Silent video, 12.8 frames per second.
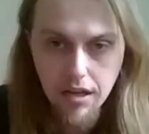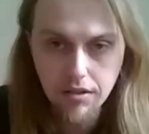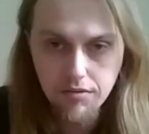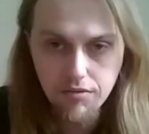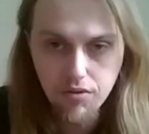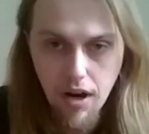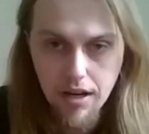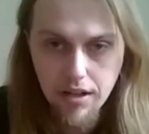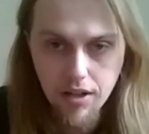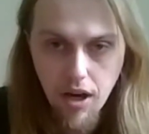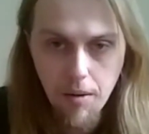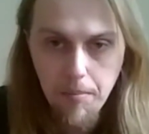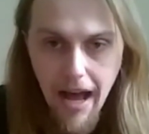and trying to
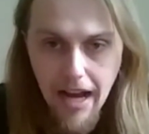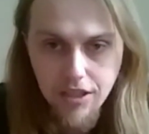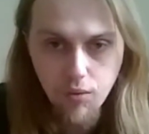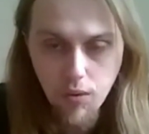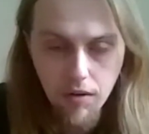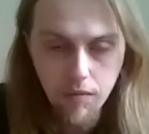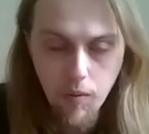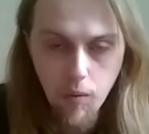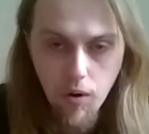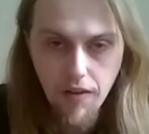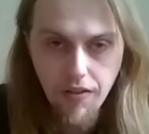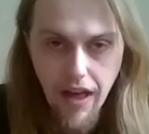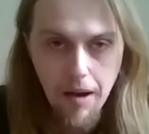come back to where we
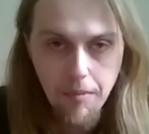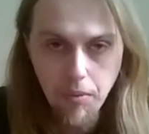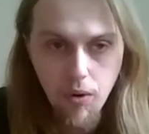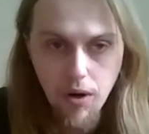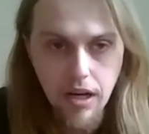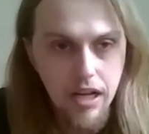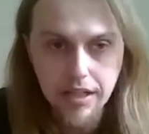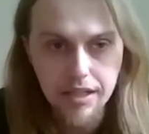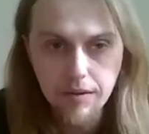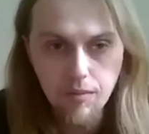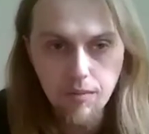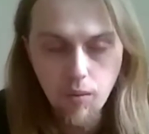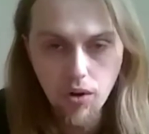were at that point, it
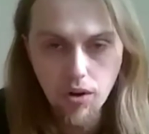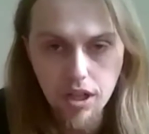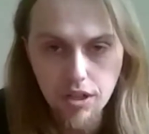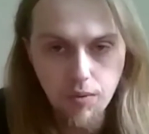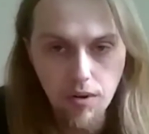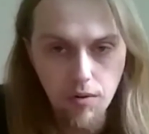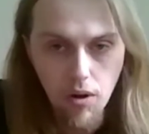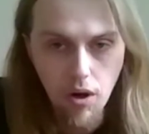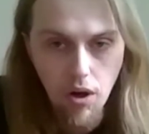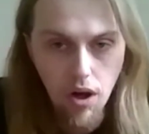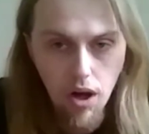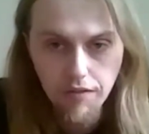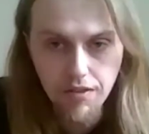didn't work because we were
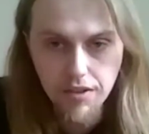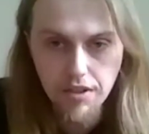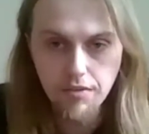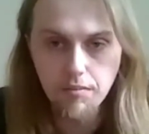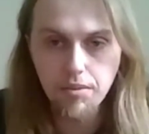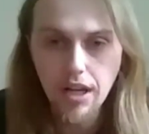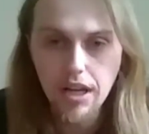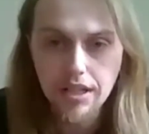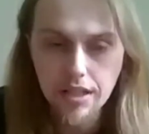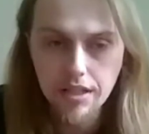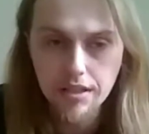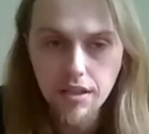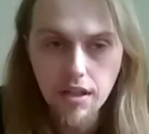all off in different
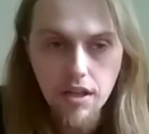places.